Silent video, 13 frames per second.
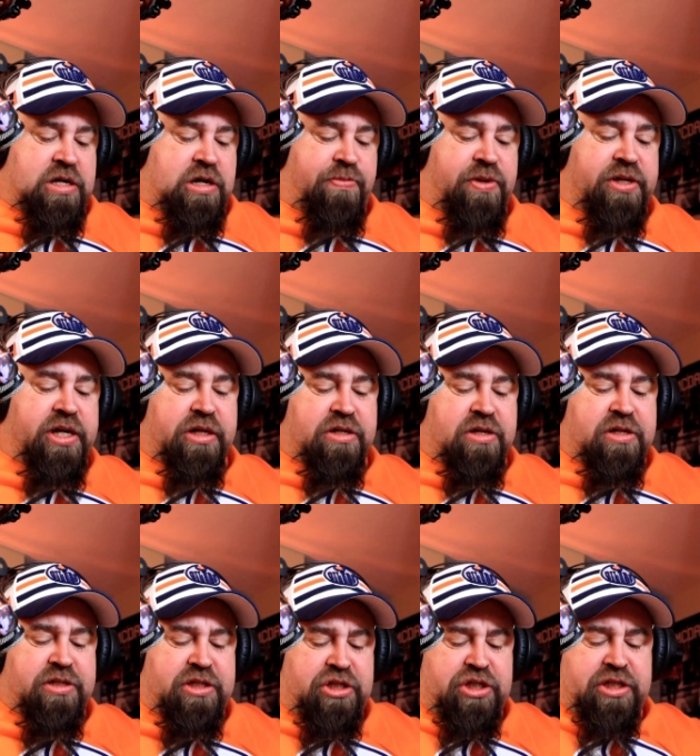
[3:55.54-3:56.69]
upper deck
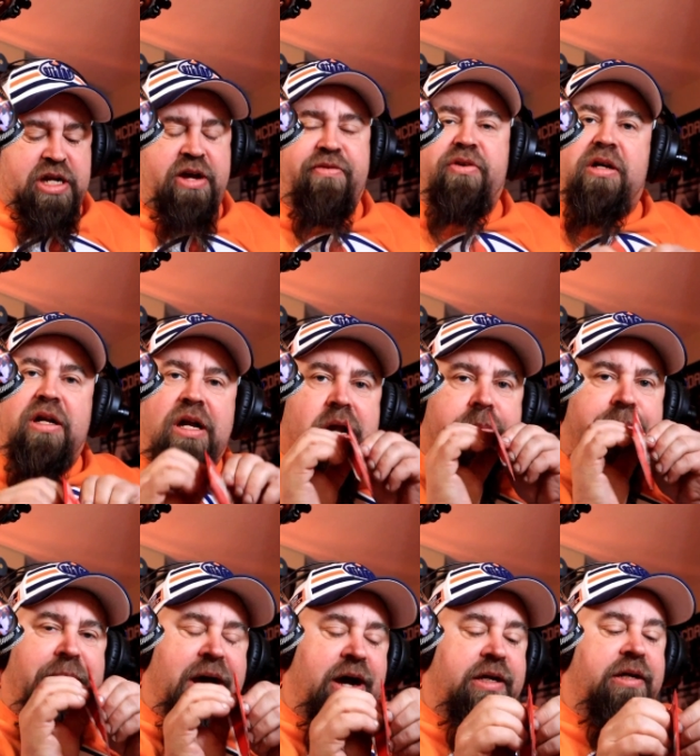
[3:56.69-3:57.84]
cards and just have a
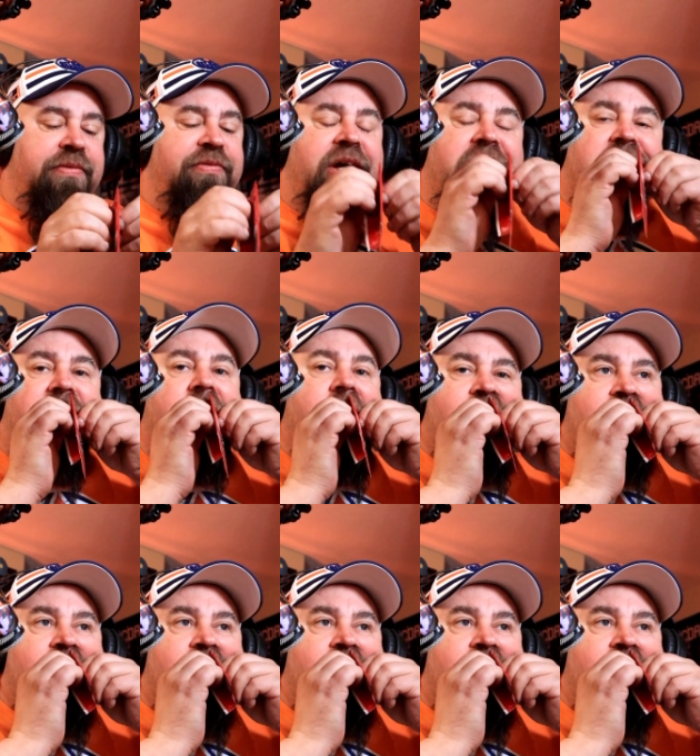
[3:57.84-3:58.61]
pack unveiling.